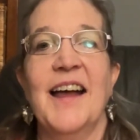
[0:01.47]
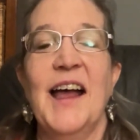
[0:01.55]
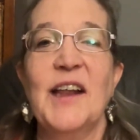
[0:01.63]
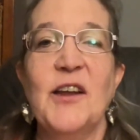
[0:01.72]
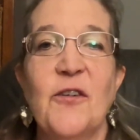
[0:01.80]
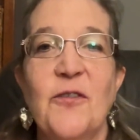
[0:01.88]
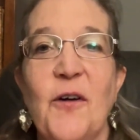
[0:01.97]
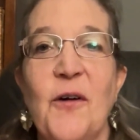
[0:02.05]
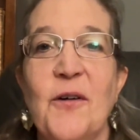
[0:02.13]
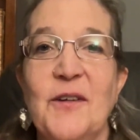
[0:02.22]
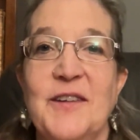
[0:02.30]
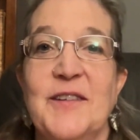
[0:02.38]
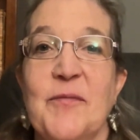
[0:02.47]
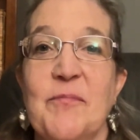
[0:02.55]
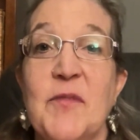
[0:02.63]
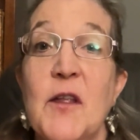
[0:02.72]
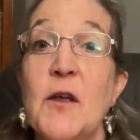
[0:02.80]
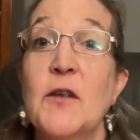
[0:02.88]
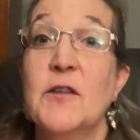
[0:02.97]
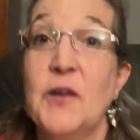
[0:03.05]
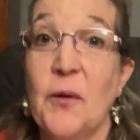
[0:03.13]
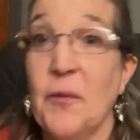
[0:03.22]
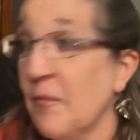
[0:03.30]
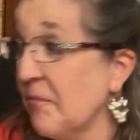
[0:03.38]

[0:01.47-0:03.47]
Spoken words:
Hello folks. So